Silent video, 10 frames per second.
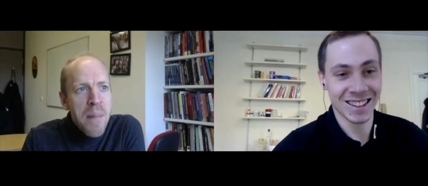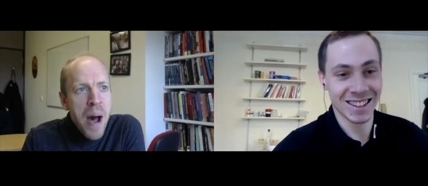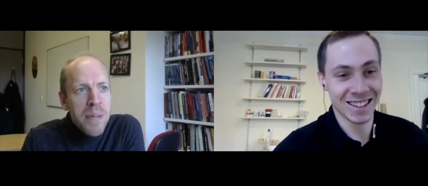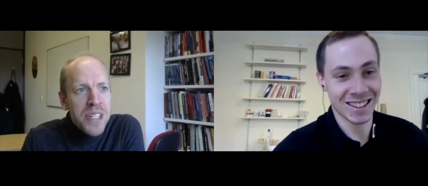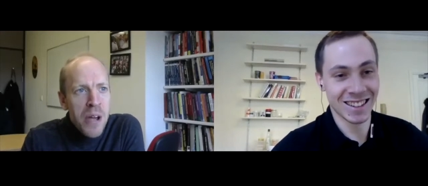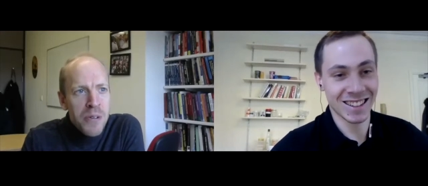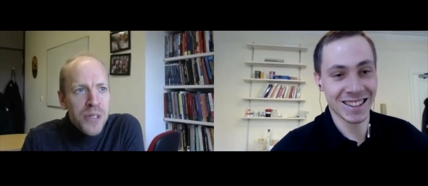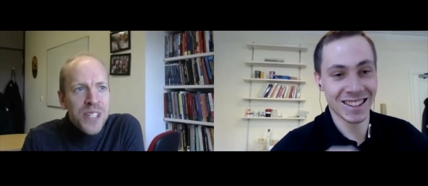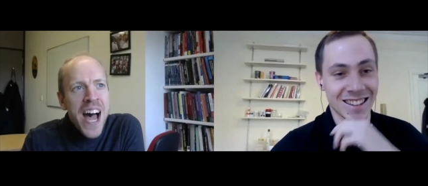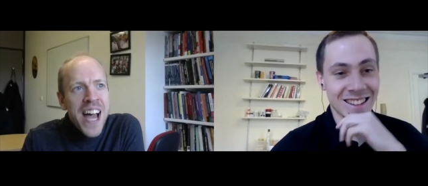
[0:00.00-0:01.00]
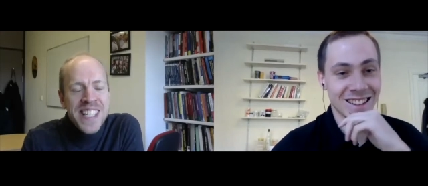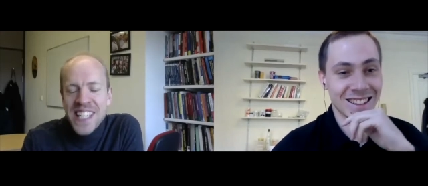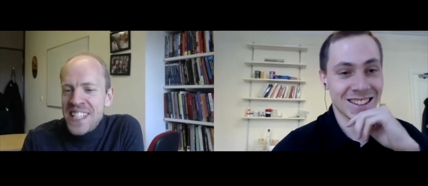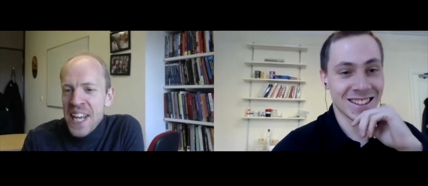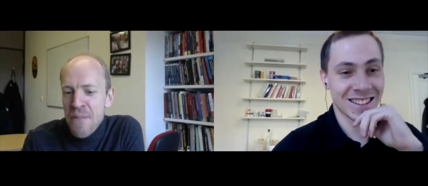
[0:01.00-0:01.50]
Speaker 1: I'm a social scientist
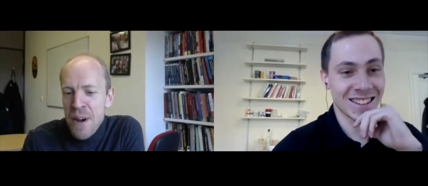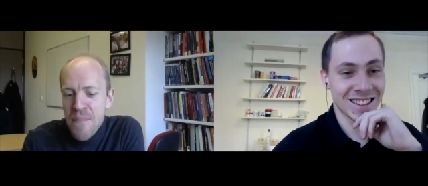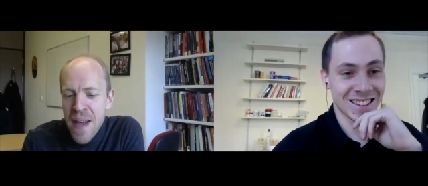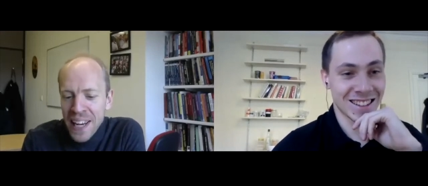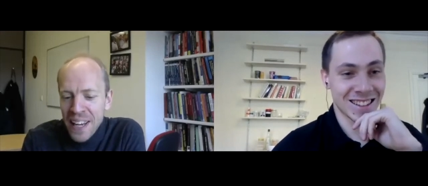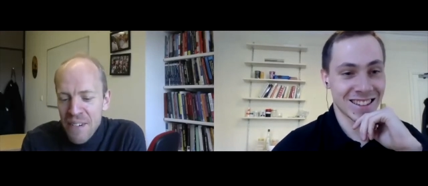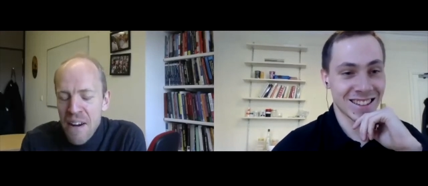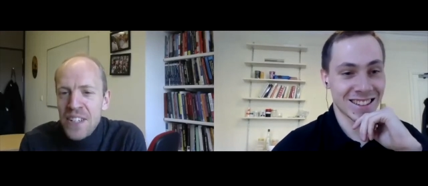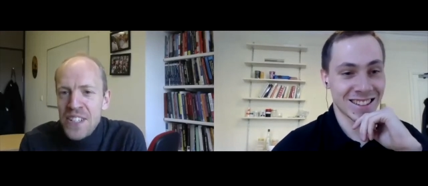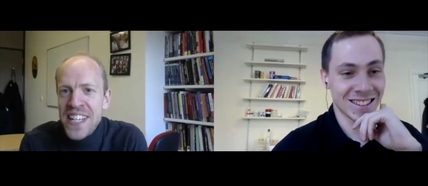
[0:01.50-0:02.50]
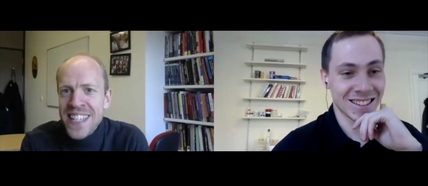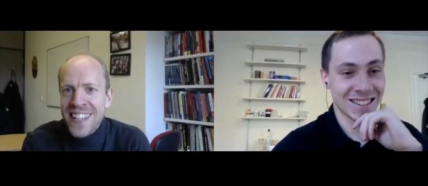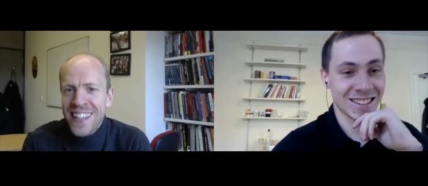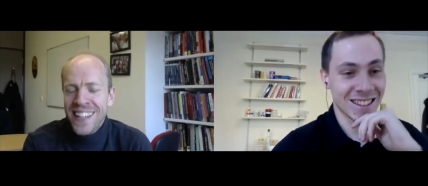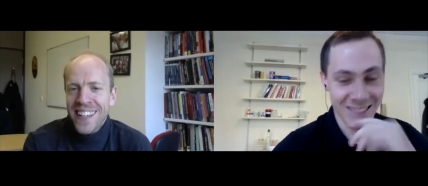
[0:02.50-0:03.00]
and I work mainly on refugees.
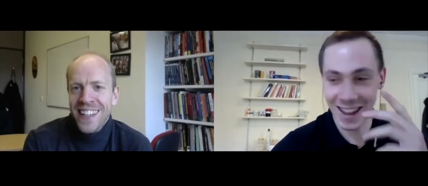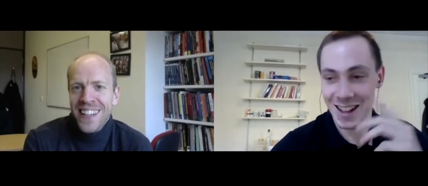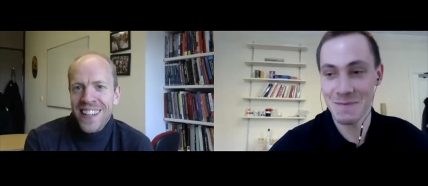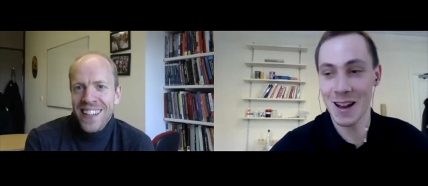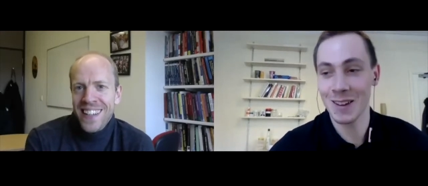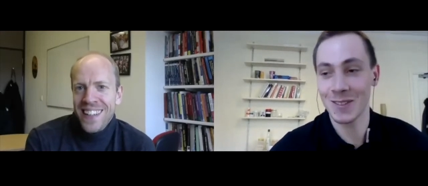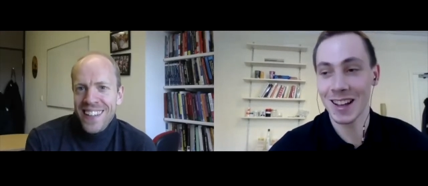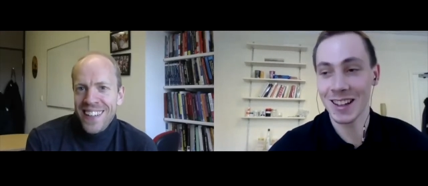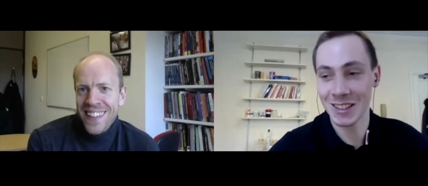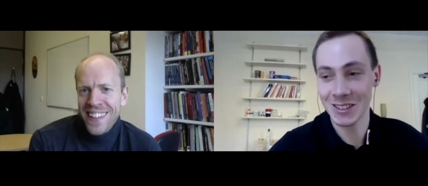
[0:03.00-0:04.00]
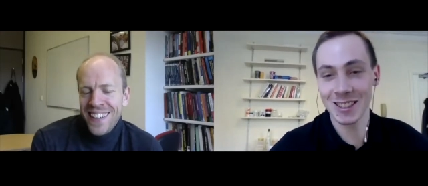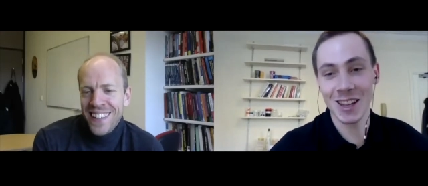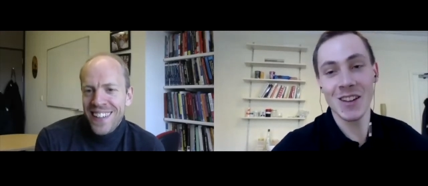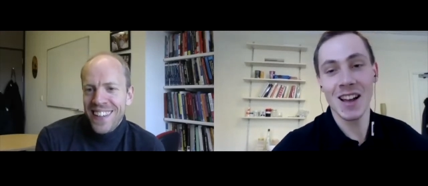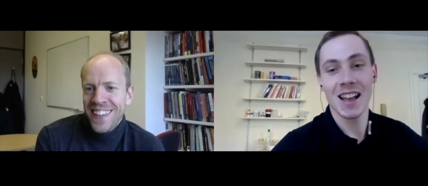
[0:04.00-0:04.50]
Speaker 2: That's perfect. Cool. So
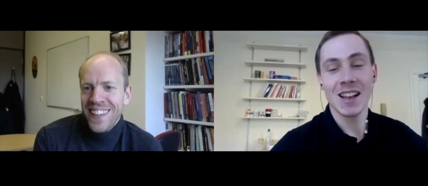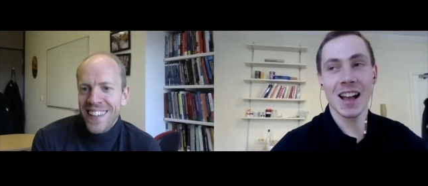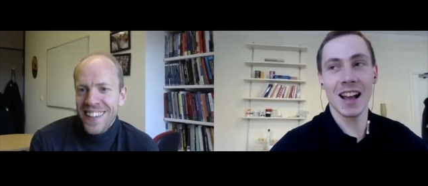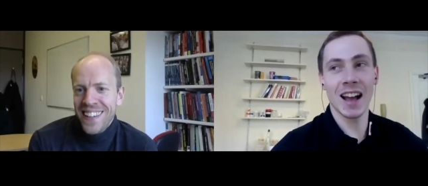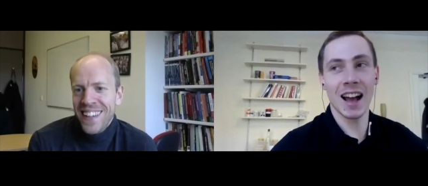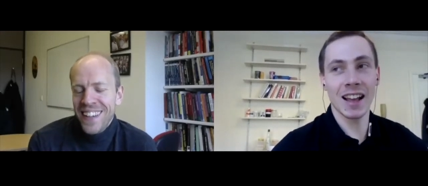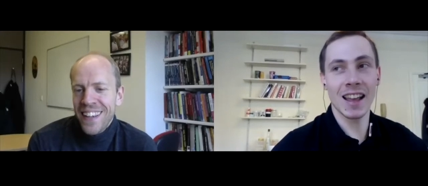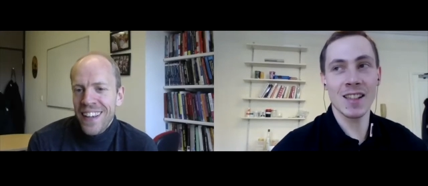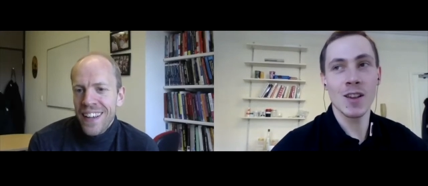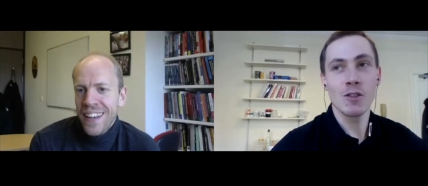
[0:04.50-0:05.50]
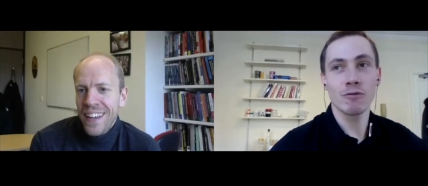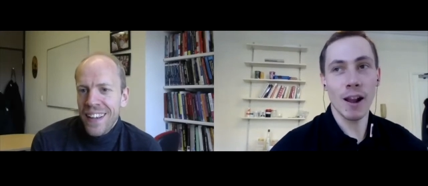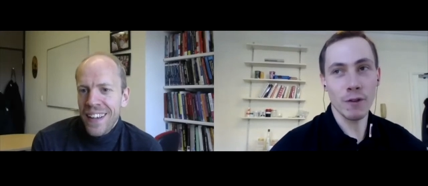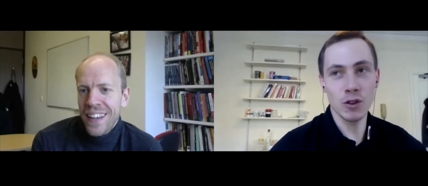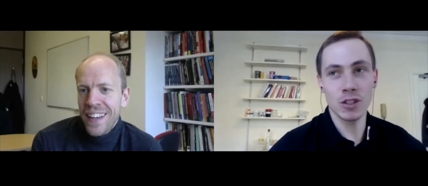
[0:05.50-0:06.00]
I guess
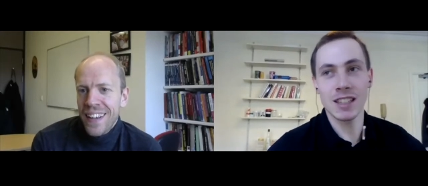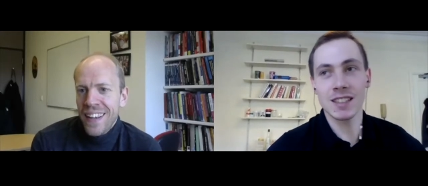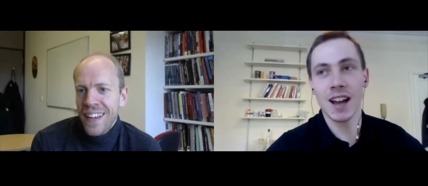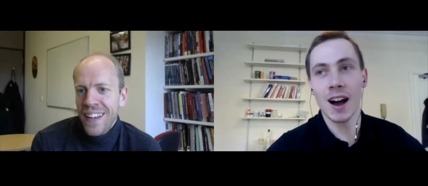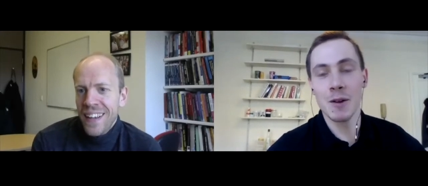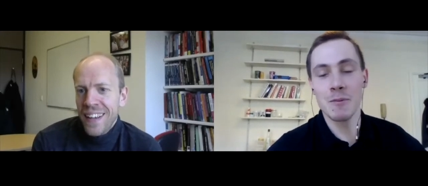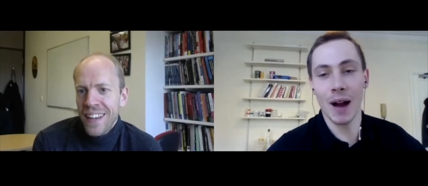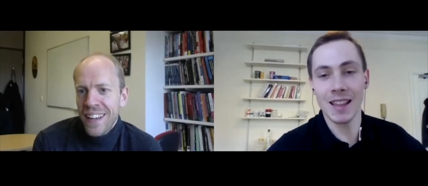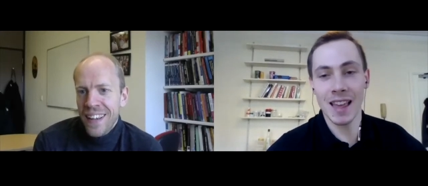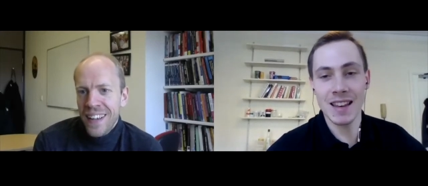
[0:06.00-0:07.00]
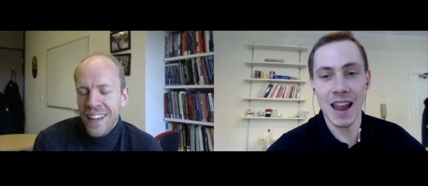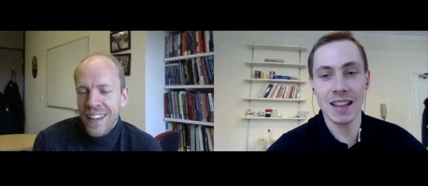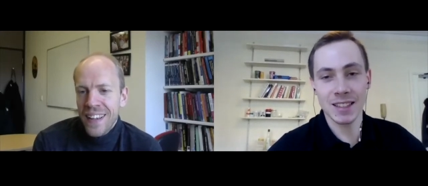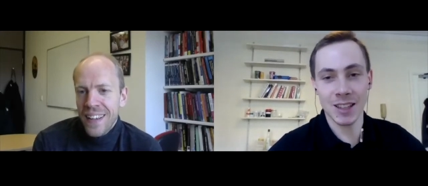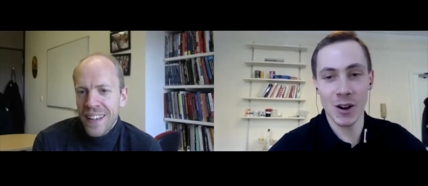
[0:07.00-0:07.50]
refugees are by their
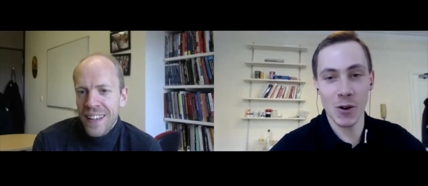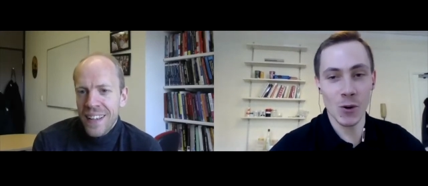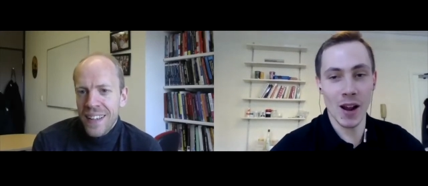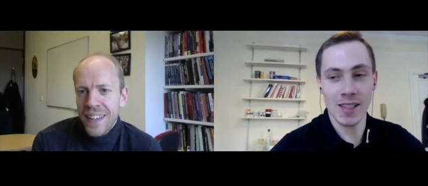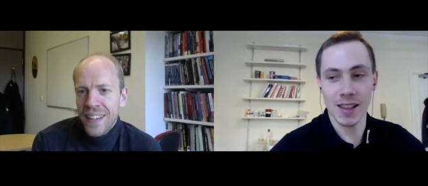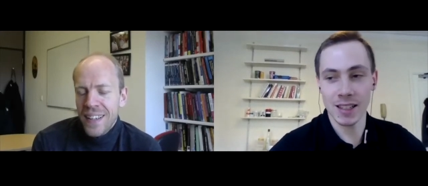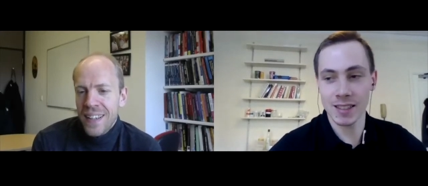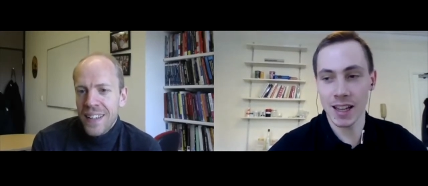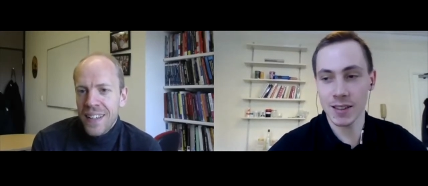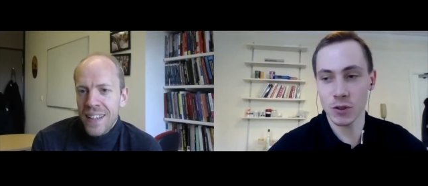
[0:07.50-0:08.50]
nature always in a state of